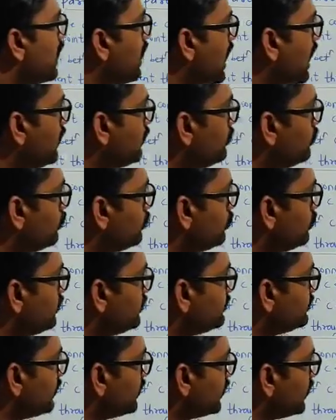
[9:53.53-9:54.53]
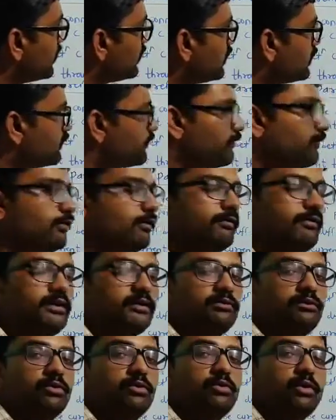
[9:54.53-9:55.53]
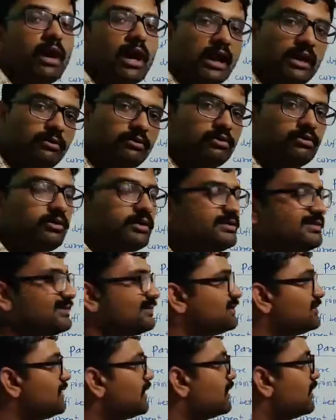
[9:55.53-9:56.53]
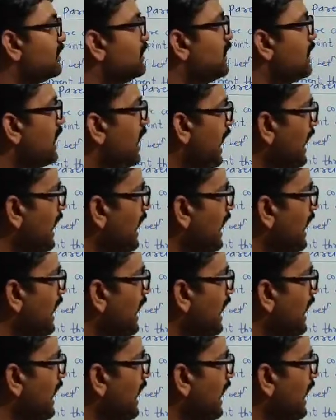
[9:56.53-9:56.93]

I2 is the current flowing through R2 resistor,